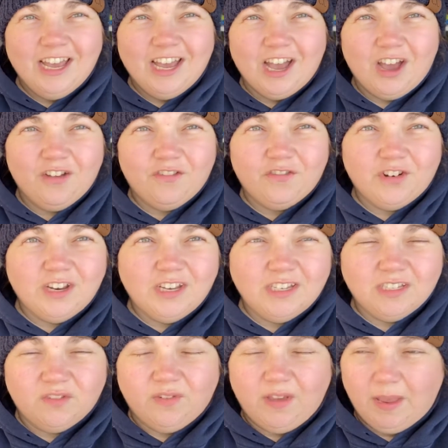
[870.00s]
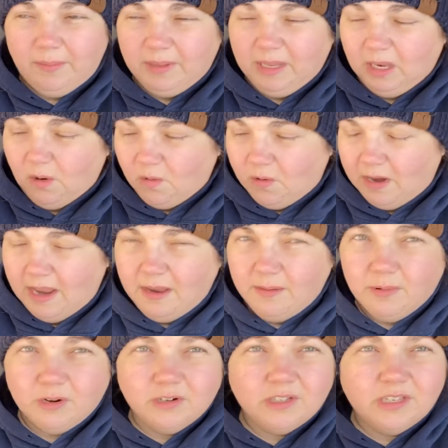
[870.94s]
Friends, family, or
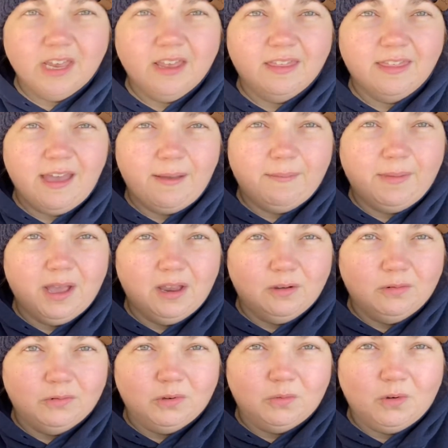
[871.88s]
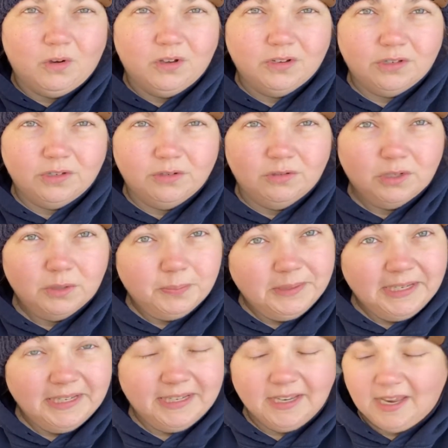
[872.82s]
neighbors that might would want to
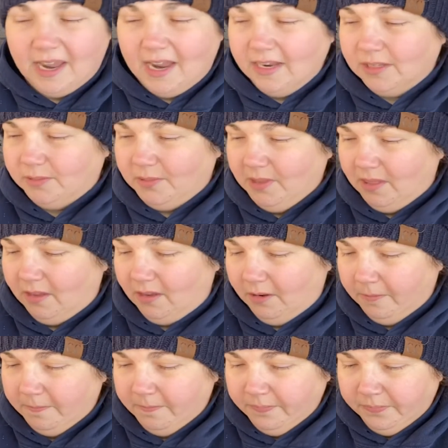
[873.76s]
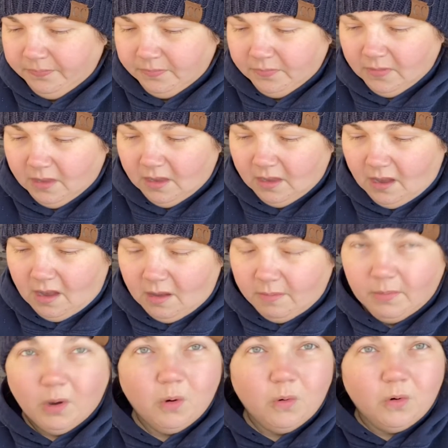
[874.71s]
split a case with you.
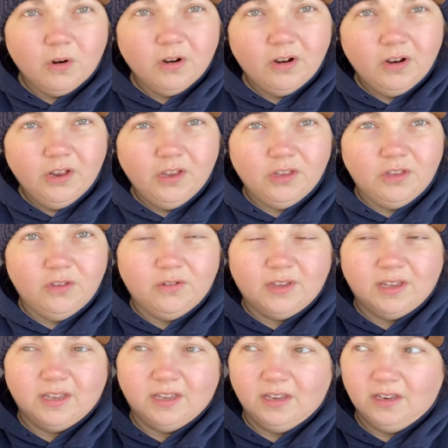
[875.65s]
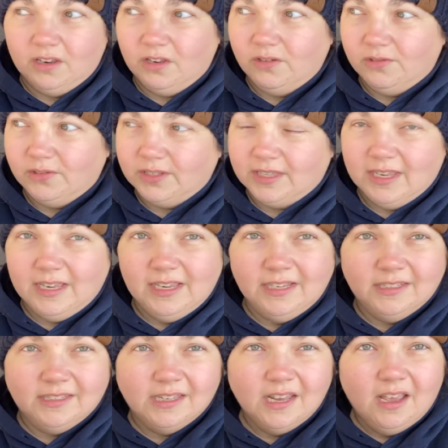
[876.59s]
Or you could use
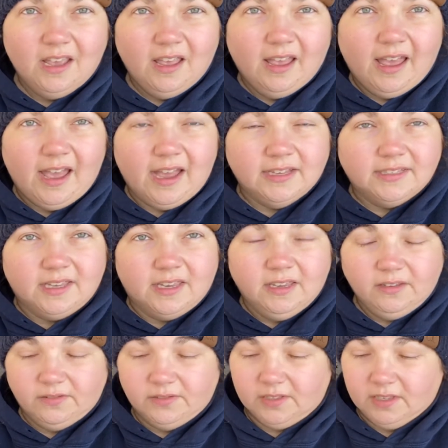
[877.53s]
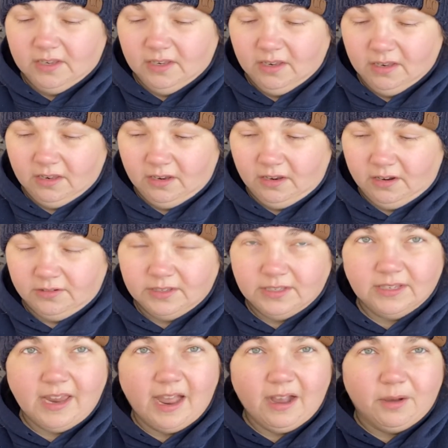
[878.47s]
these as gifts. You know,
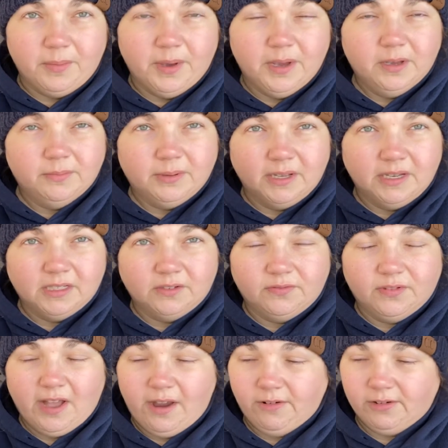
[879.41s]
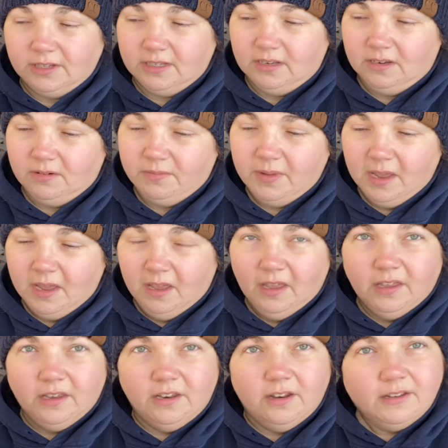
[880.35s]
stack them up, plant some flowers in them,
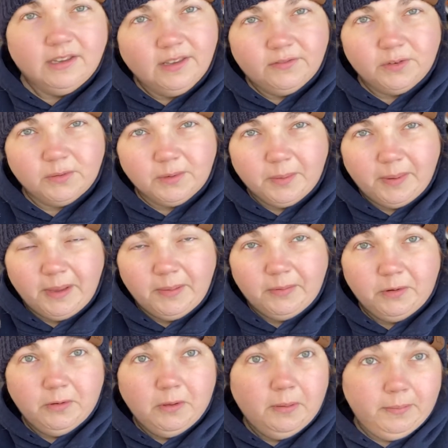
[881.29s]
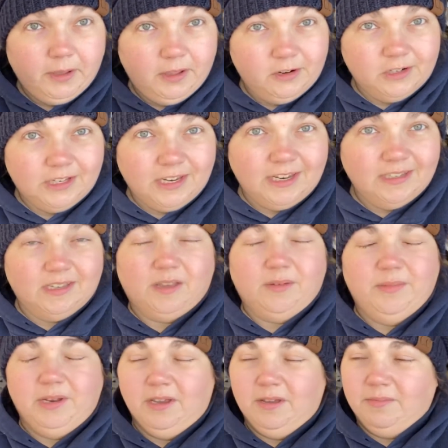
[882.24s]
you know, gift them to people. Mother's Day is
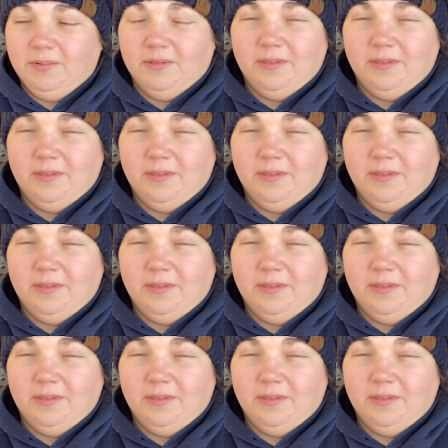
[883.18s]
coming up.